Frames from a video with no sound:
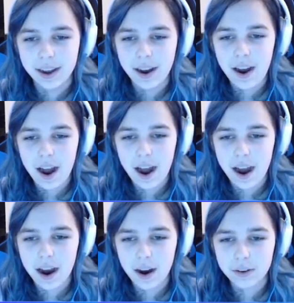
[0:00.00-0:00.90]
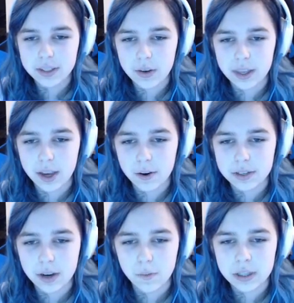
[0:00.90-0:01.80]
Oh, so
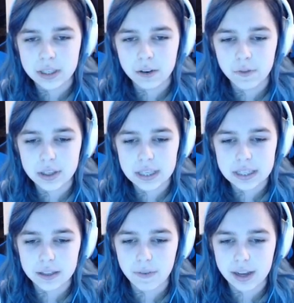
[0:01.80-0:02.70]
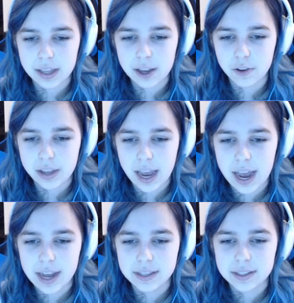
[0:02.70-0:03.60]
cute. What's confusing is the fact that he only
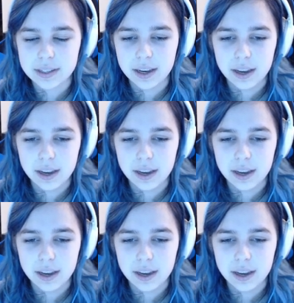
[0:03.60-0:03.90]
has